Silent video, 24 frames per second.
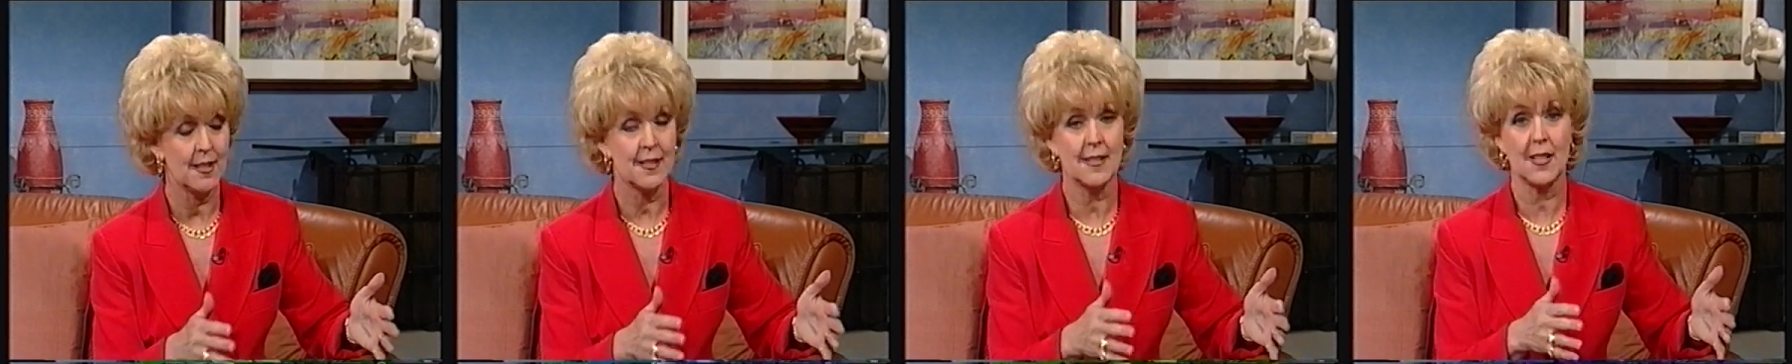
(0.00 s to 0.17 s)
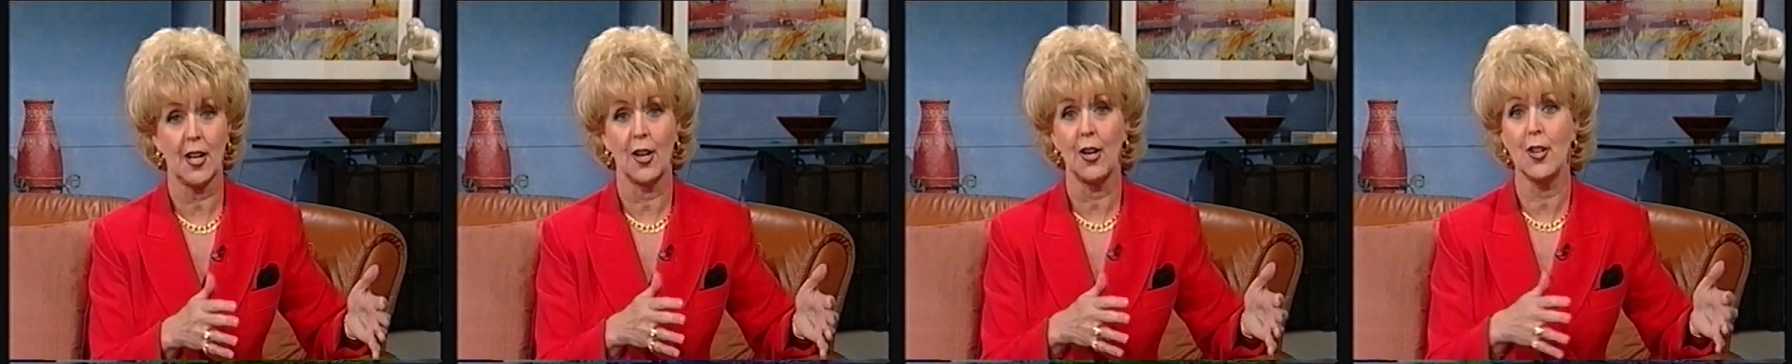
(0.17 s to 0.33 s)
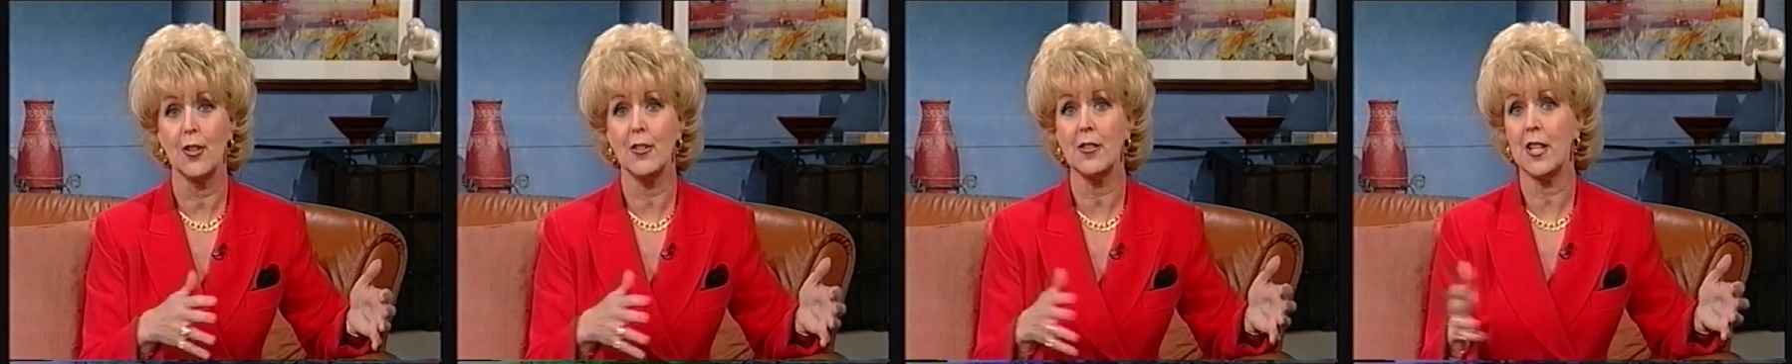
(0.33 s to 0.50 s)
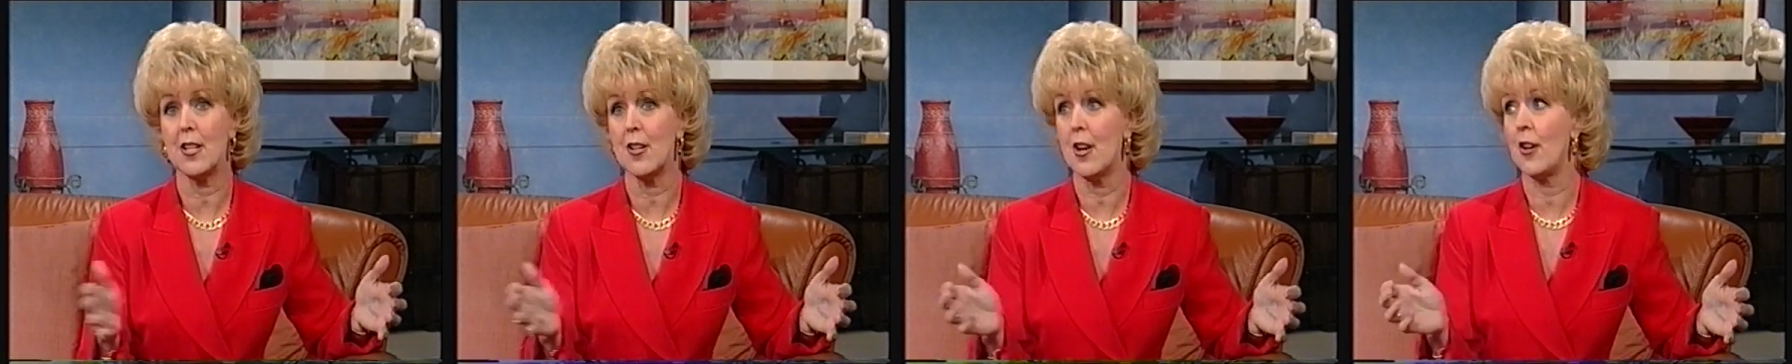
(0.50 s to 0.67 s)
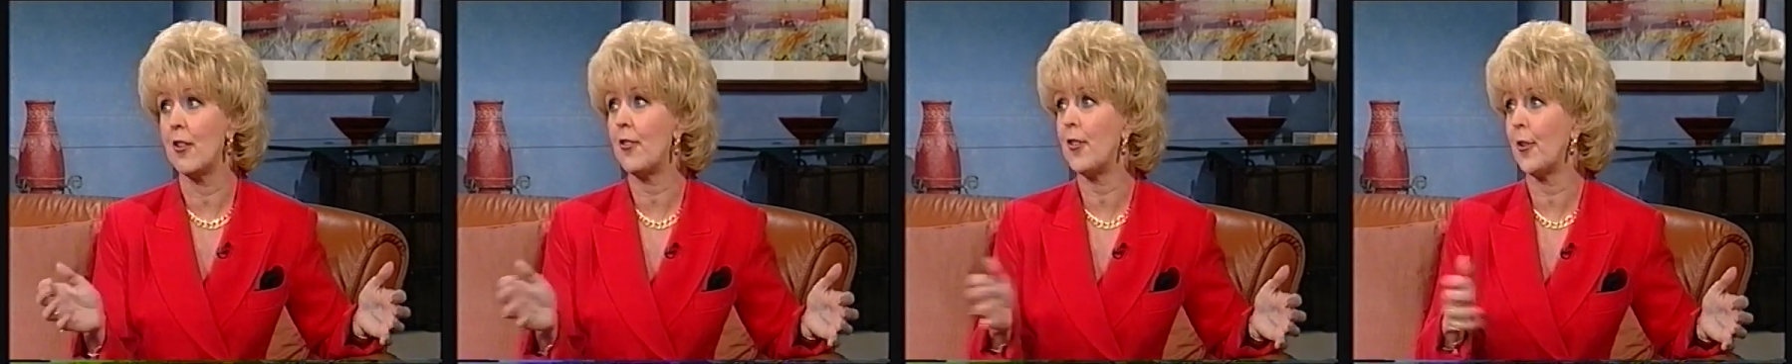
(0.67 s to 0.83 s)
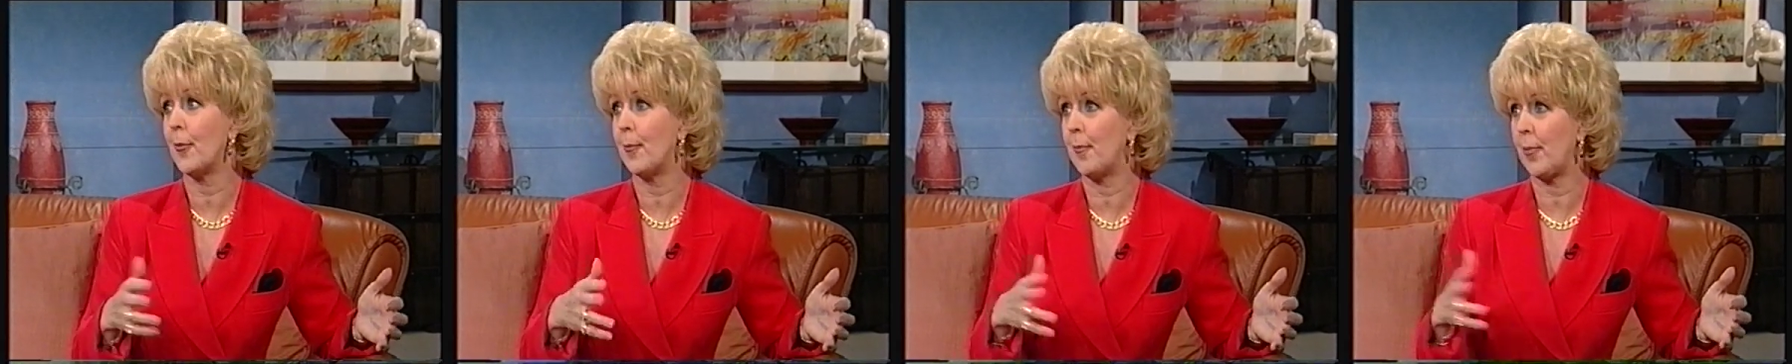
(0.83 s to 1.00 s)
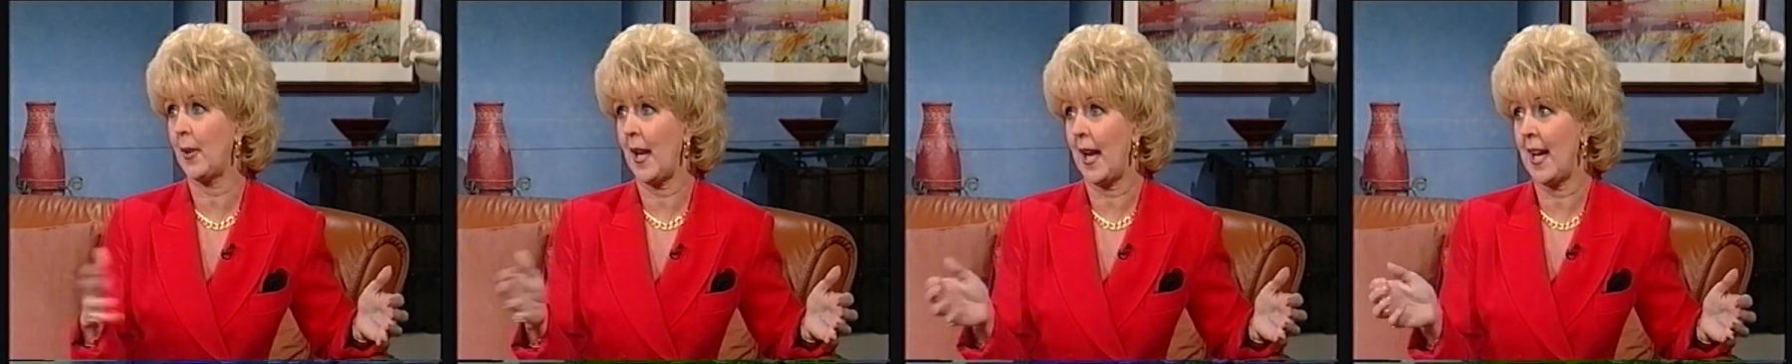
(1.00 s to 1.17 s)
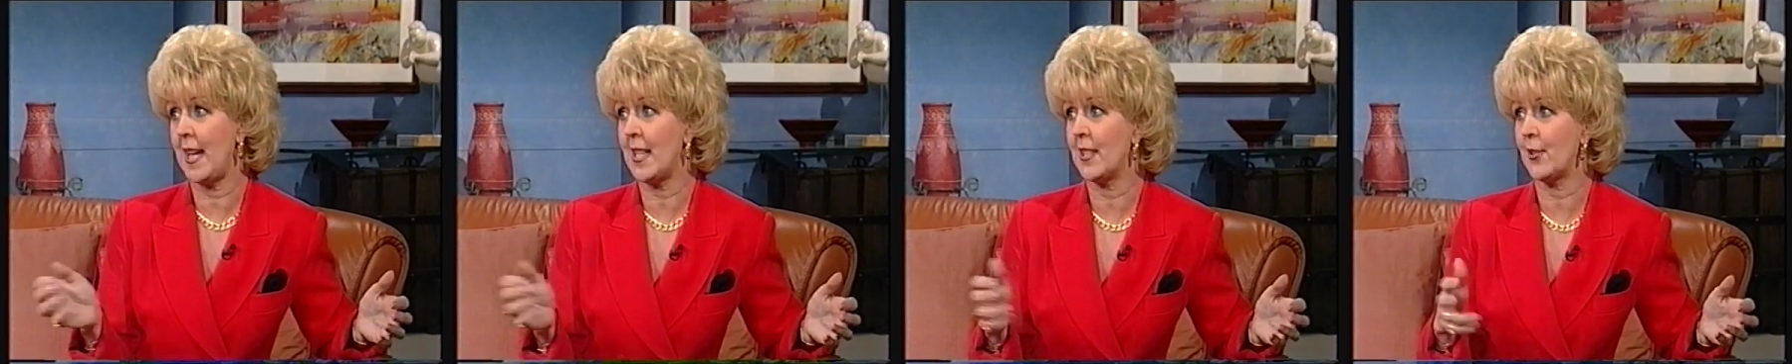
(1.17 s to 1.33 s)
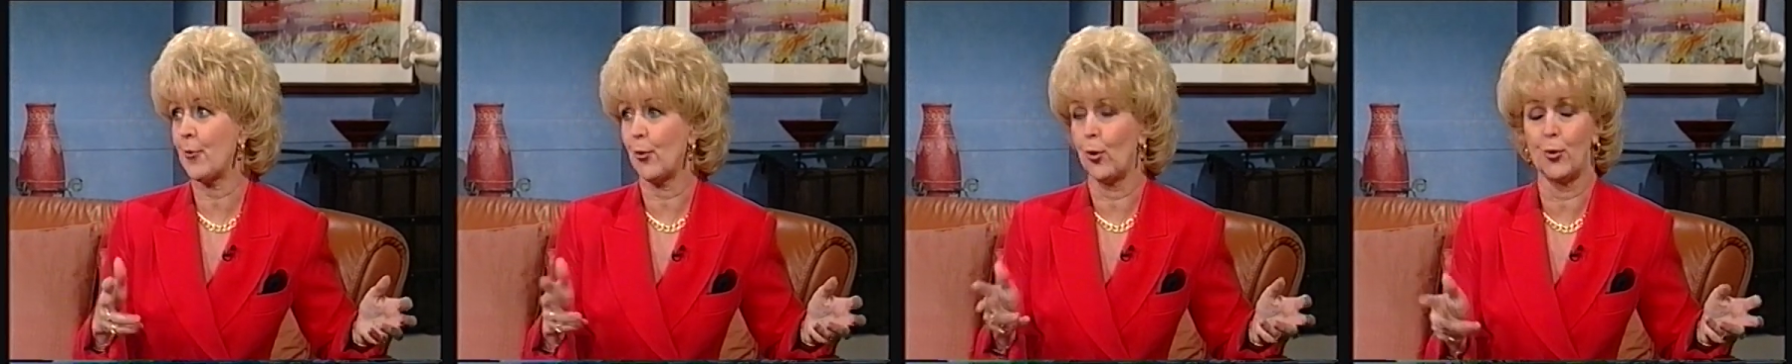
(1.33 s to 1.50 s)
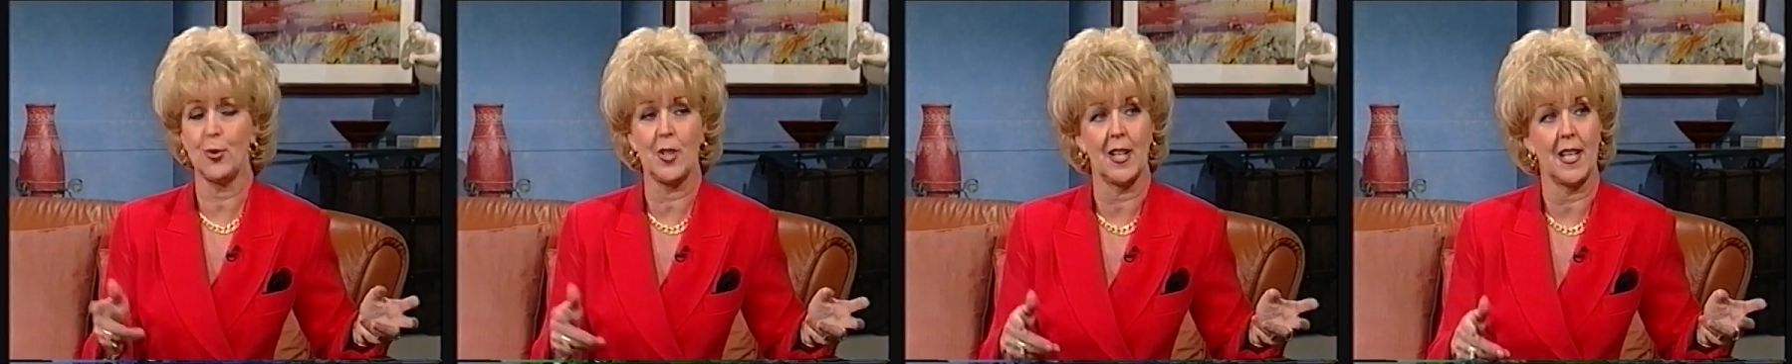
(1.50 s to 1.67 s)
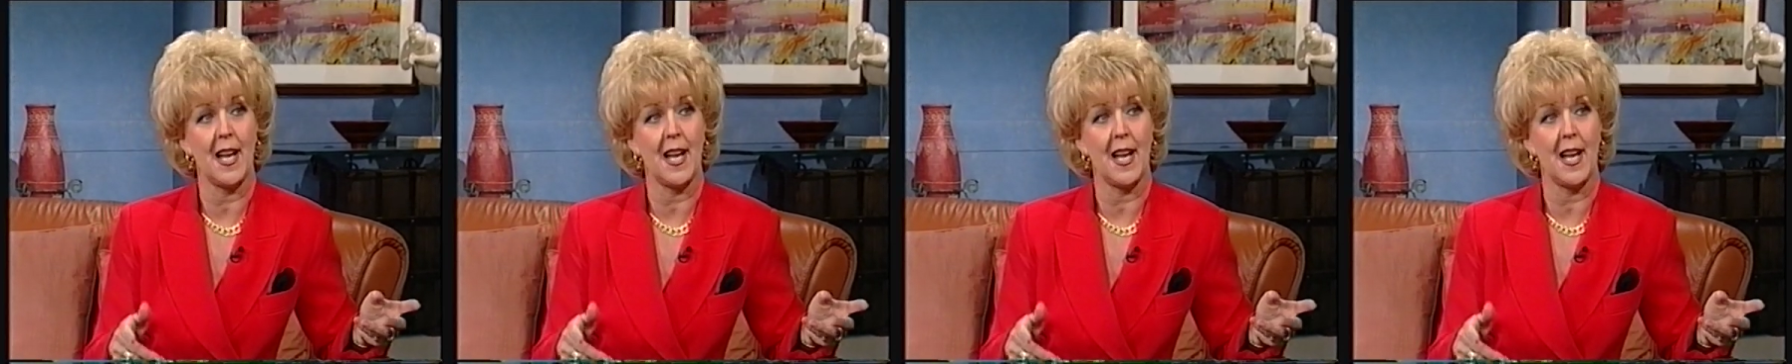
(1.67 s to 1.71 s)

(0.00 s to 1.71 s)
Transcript: So, you know, the planes were all